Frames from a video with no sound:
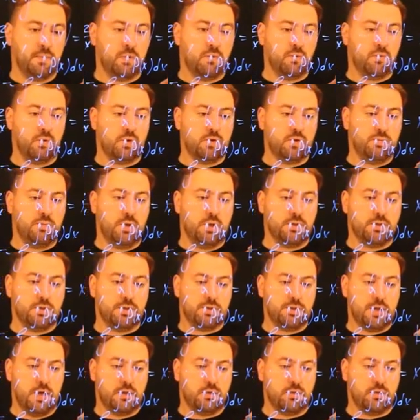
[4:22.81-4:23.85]
which means
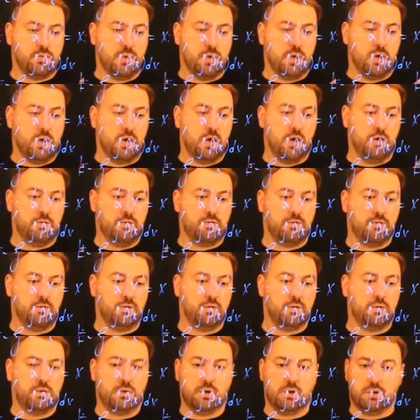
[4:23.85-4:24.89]
that we have
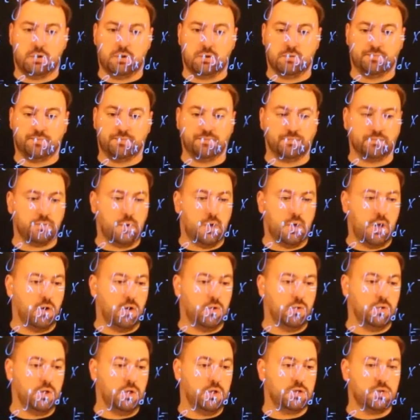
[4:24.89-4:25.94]

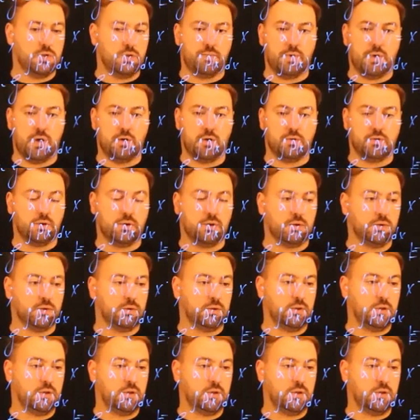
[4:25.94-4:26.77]
our e to power